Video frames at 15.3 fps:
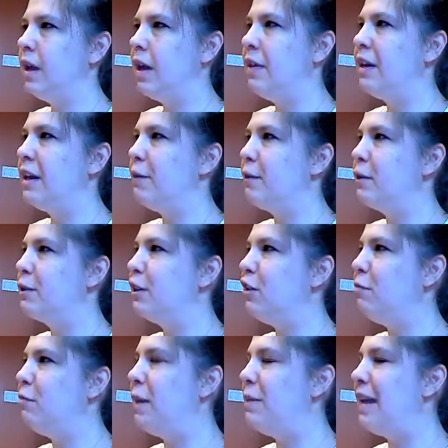And then give
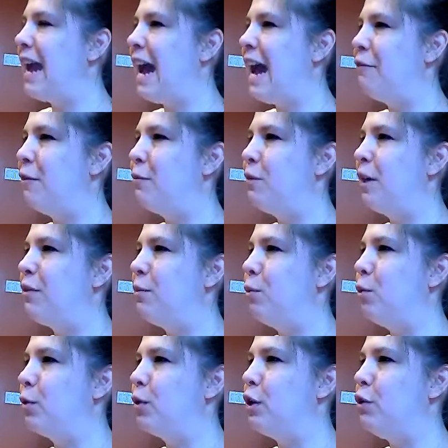yourself maybe half a breath
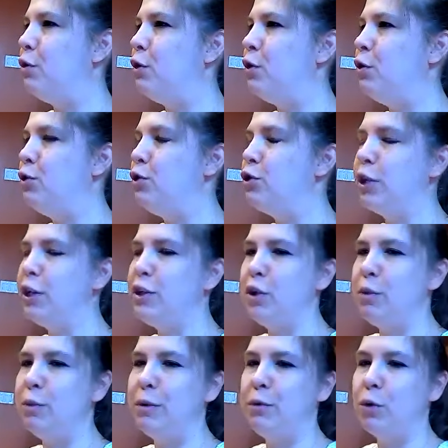more than you usually
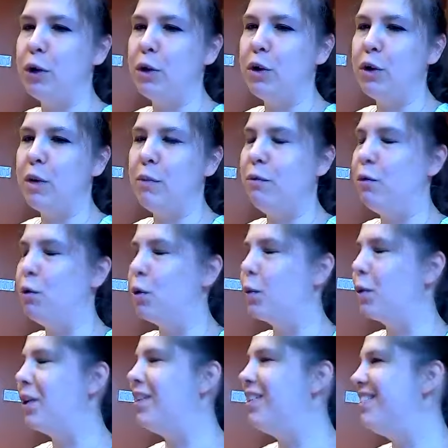do before you come
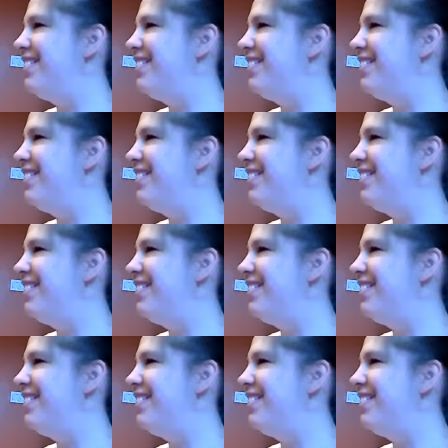forward.